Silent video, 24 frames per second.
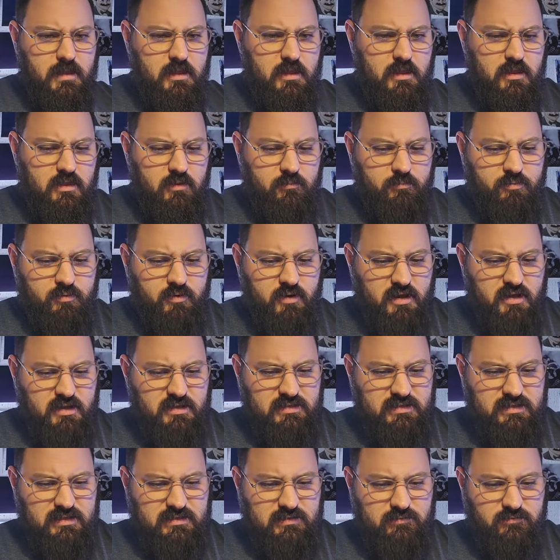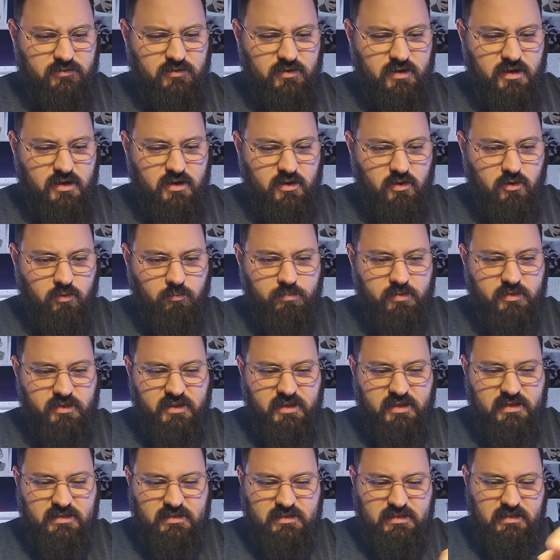in the process of trying to open
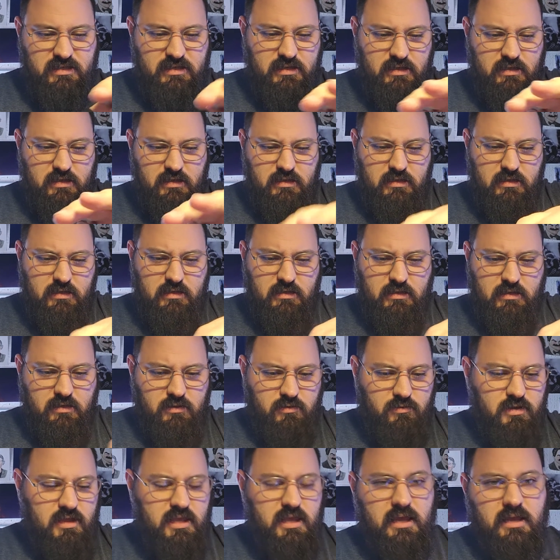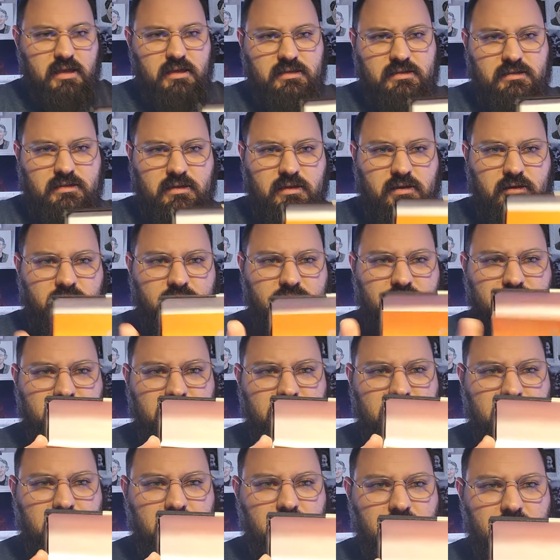this. Okay, so here's
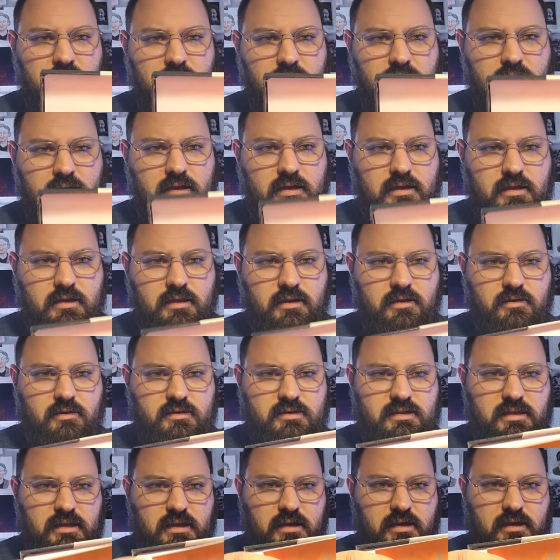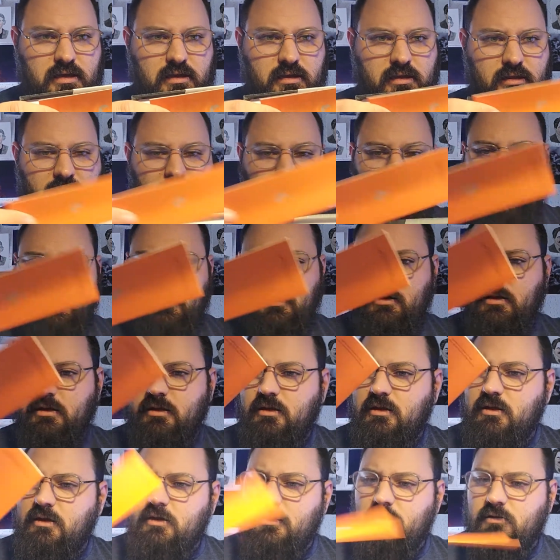the
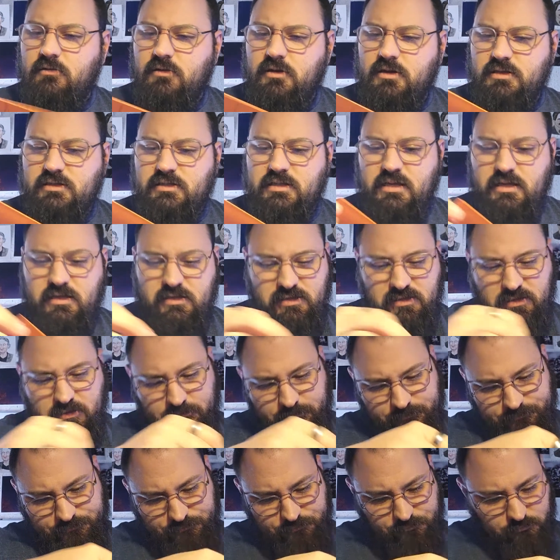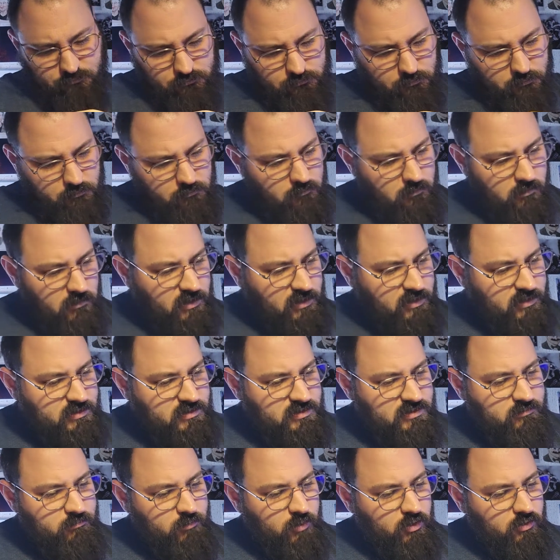what is this?
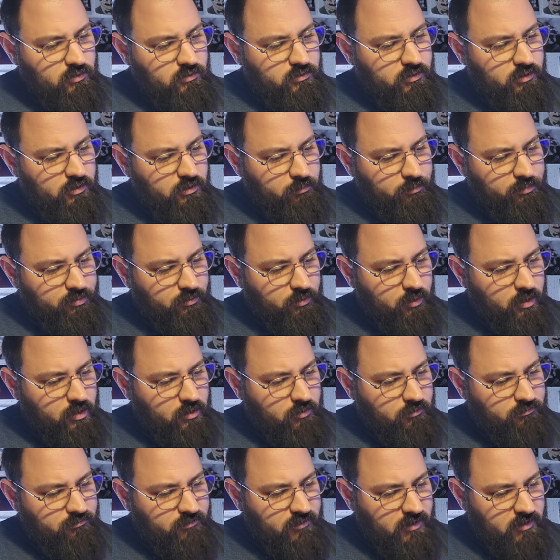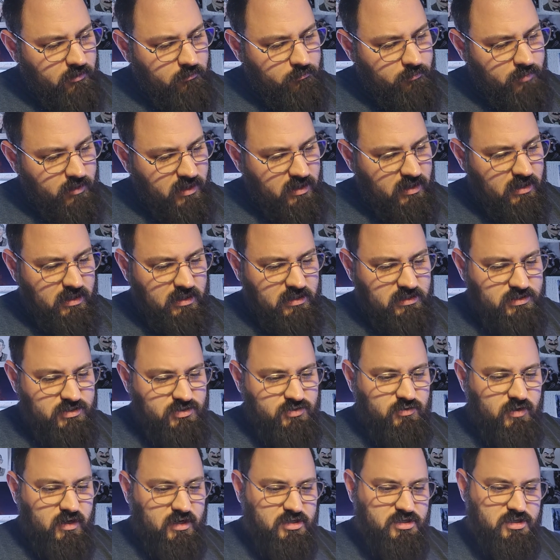Smootherpro fountain pen
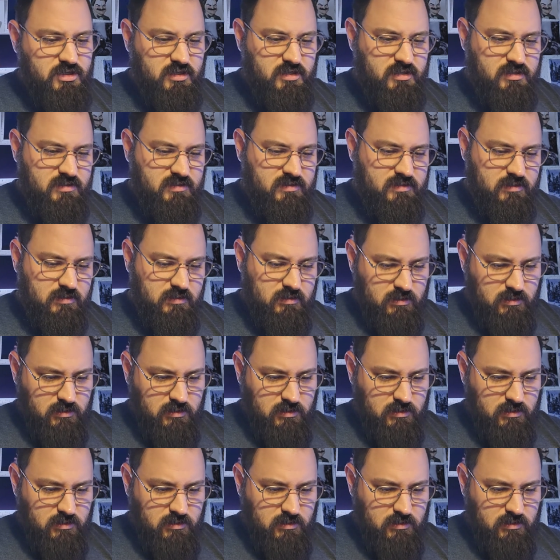instructions.